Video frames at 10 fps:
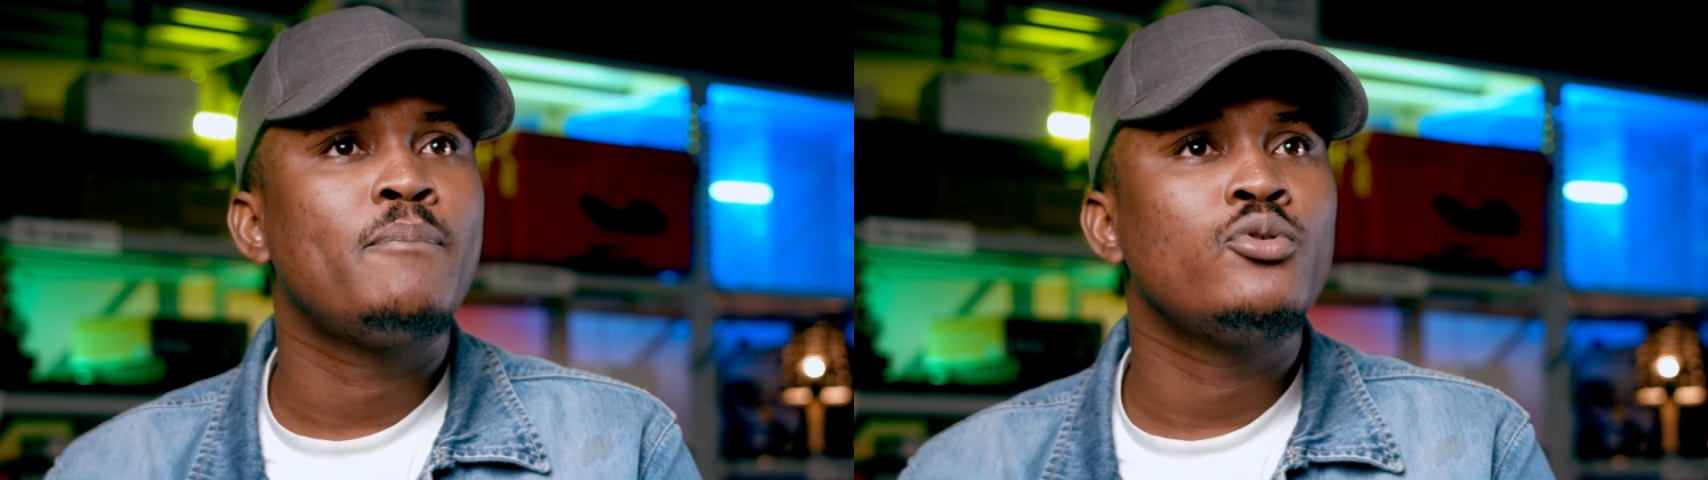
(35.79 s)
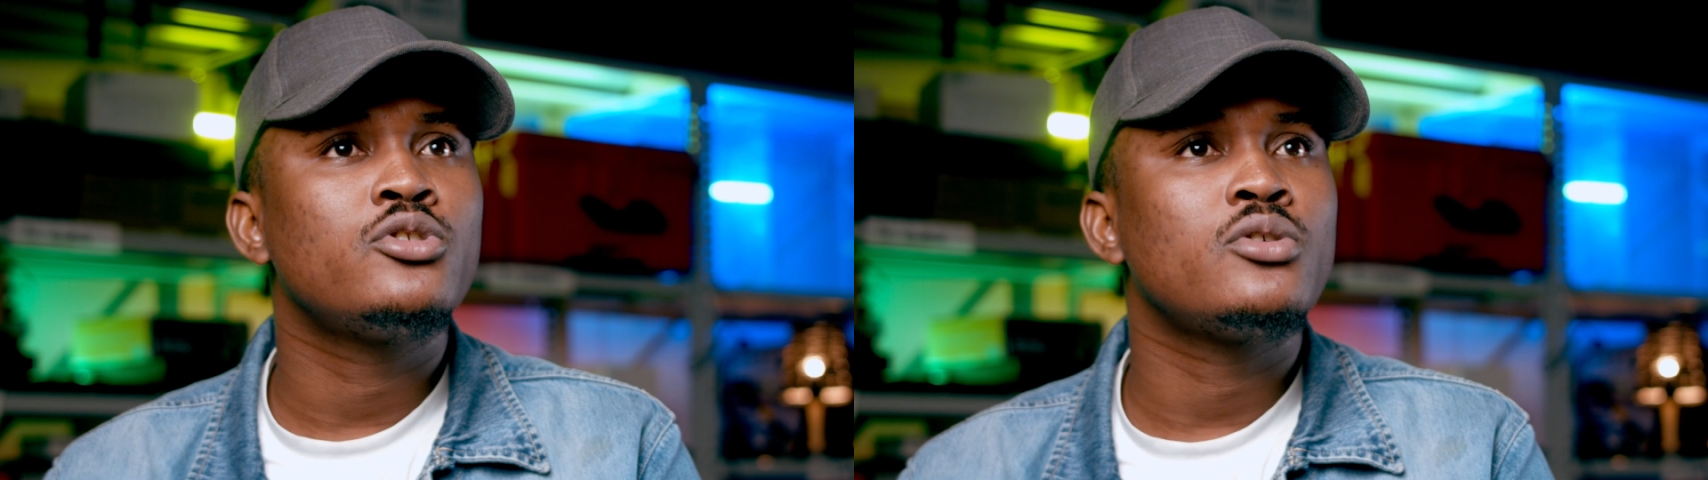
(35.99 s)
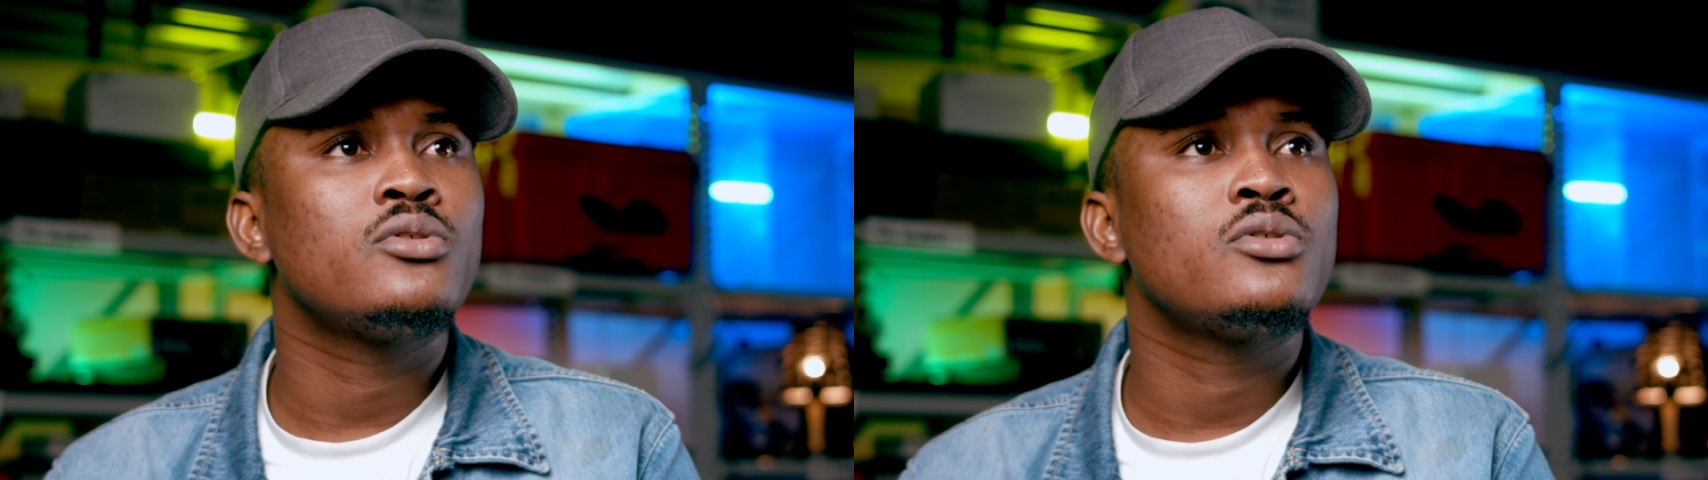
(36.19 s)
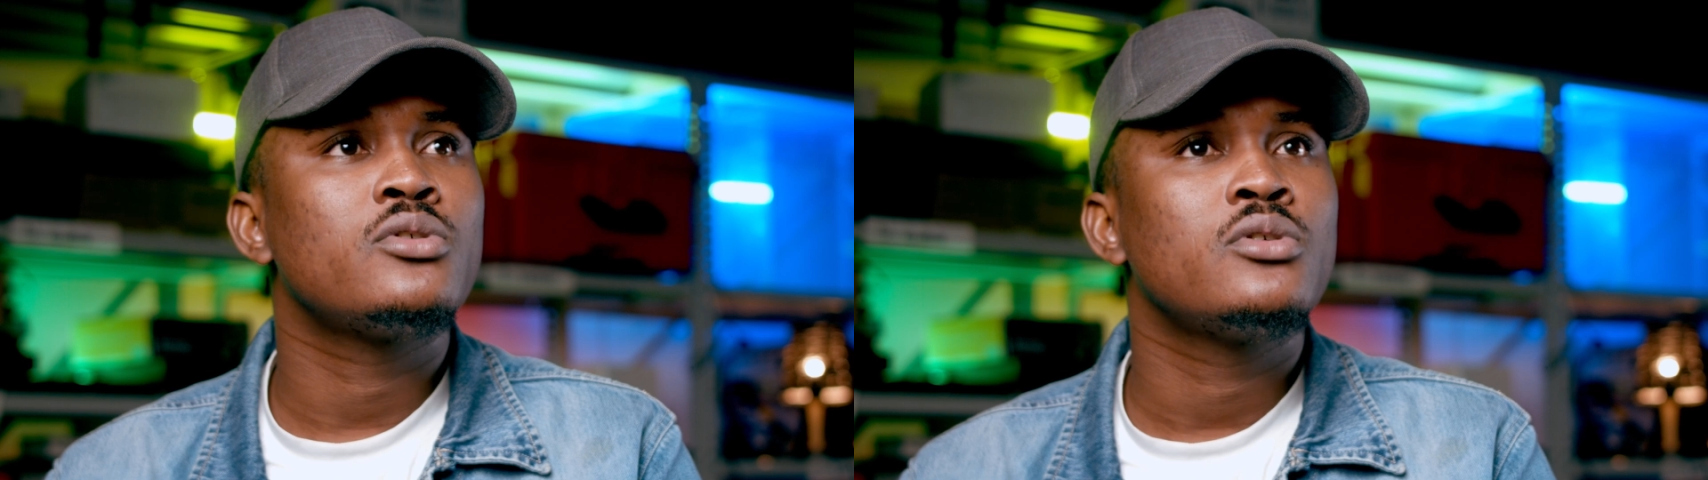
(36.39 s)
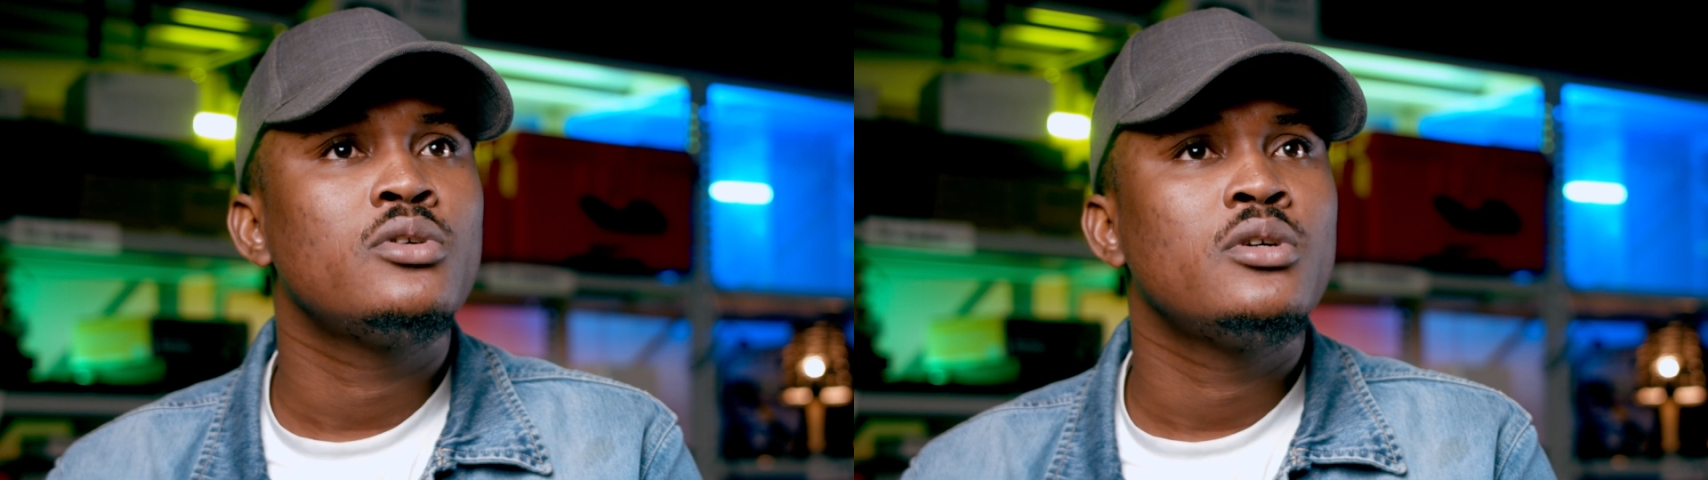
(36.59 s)

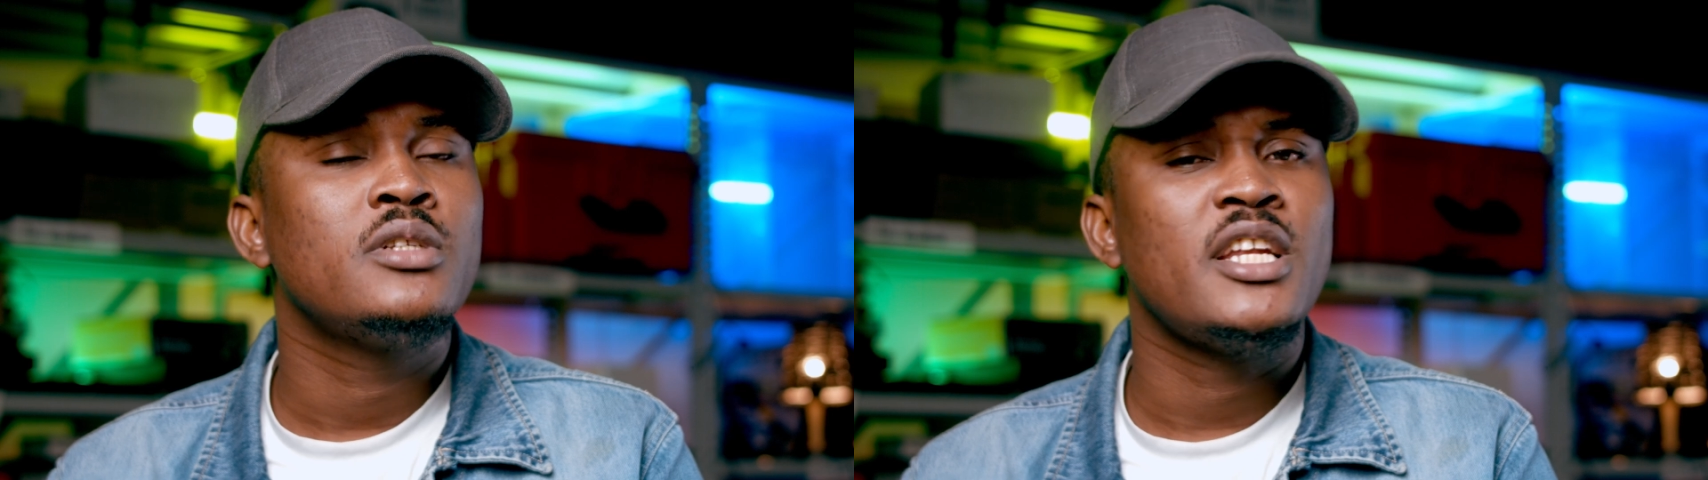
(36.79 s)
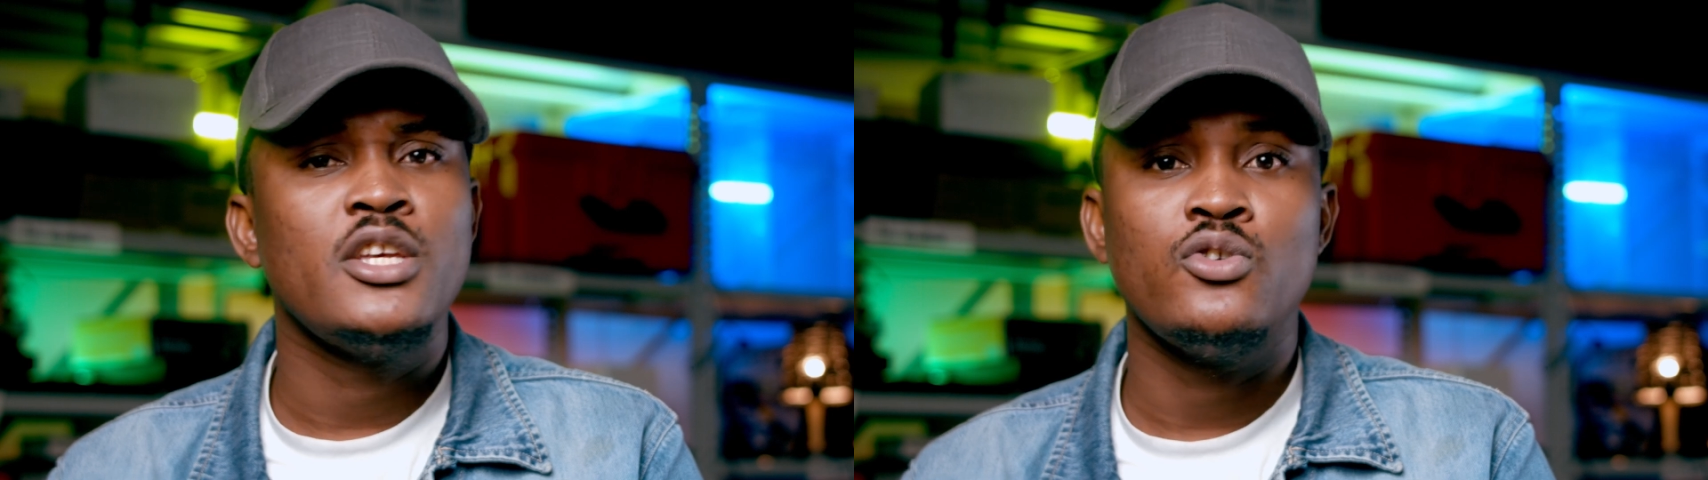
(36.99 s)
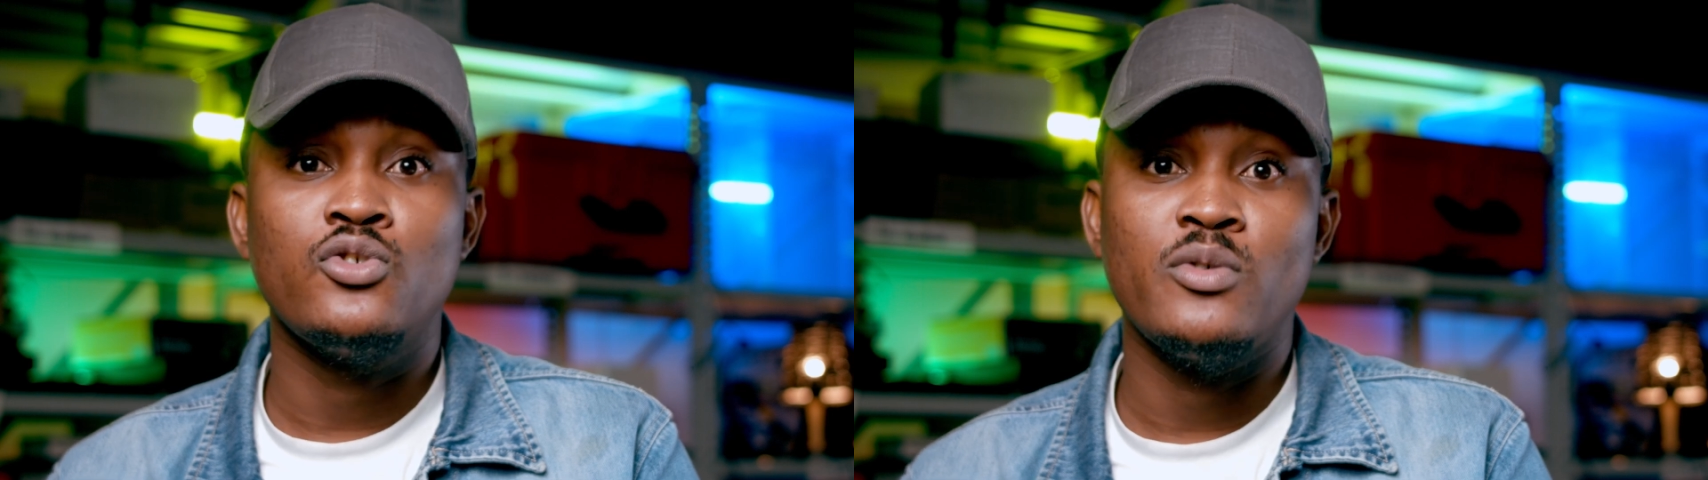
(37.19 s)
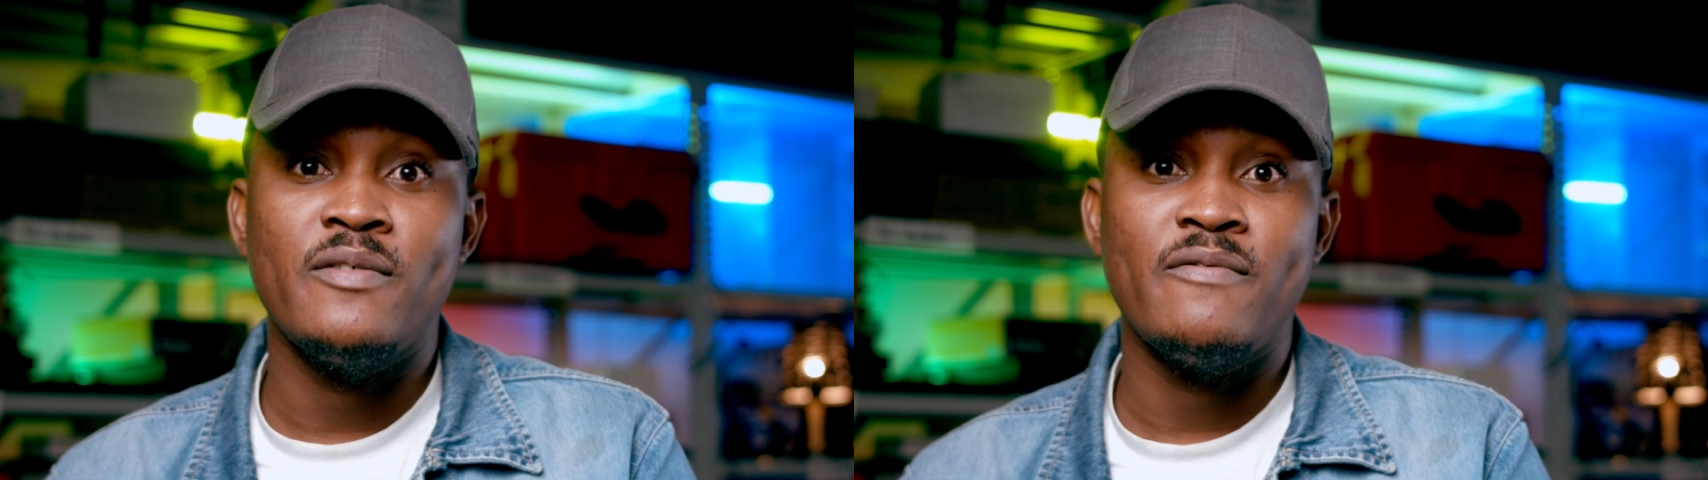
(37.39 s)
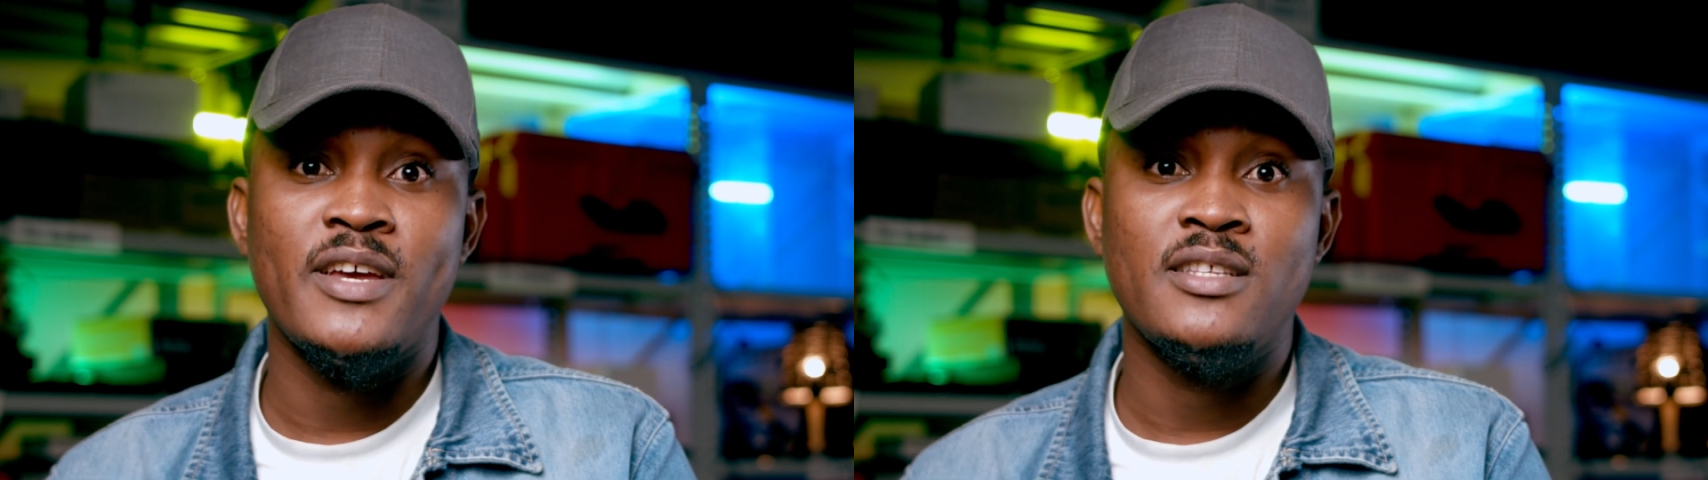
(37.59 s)
potions that they use to
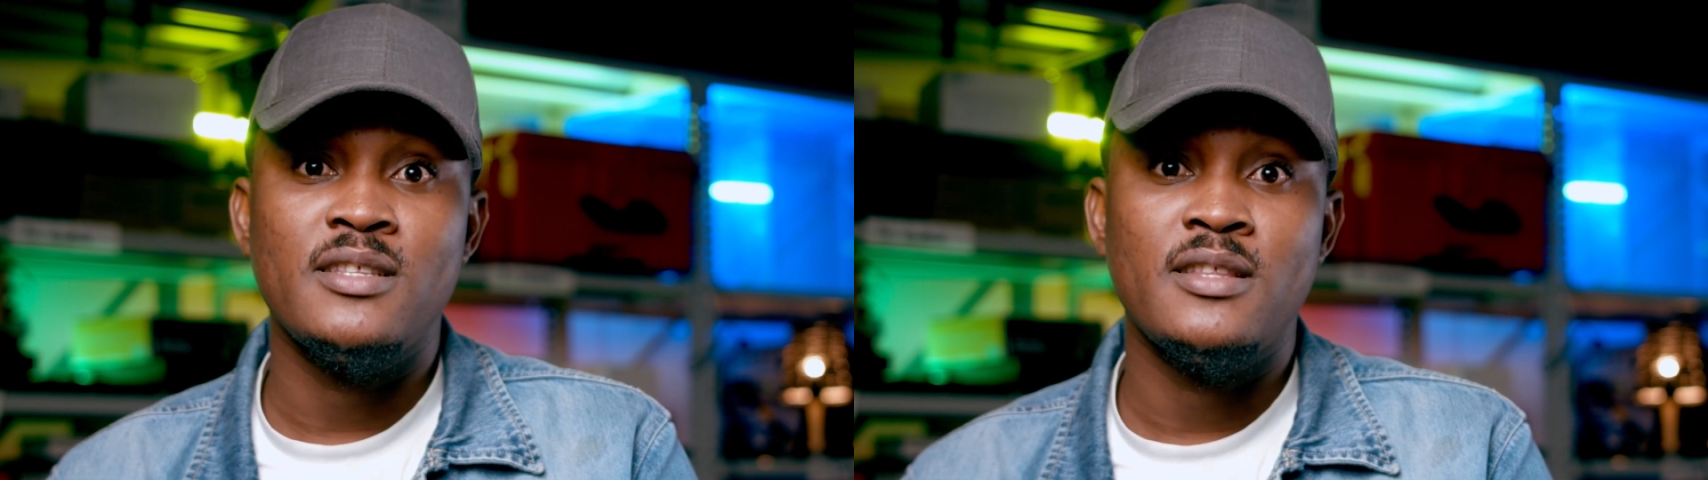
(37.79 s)
invent